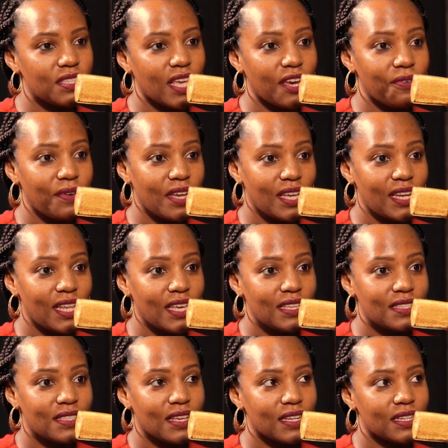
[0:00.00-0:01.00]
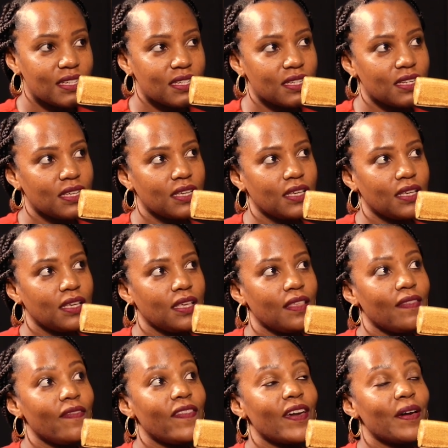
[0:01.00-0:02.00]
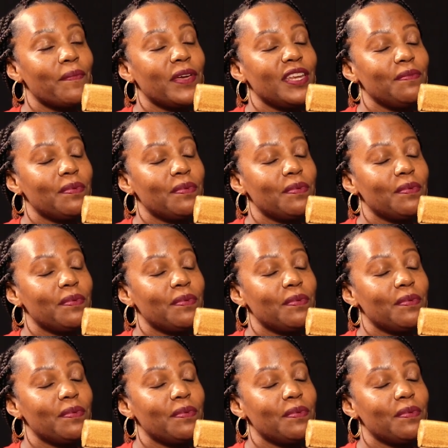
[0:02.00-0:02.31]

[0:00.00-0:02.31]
I realize that there are many